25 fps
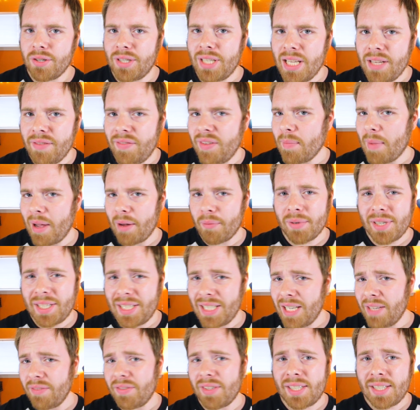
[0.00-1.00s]
TV might
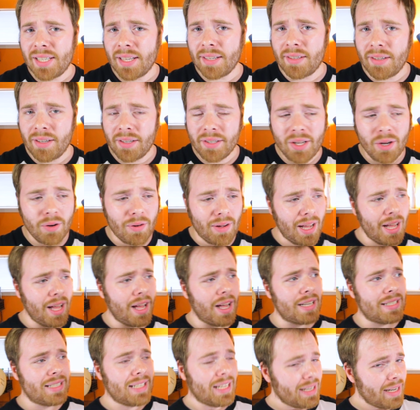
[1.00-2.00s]
receive the signal and go,
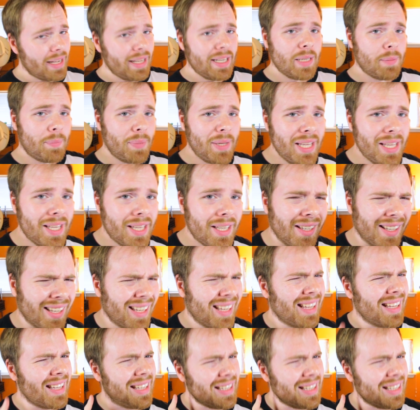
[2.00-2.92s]
1080p,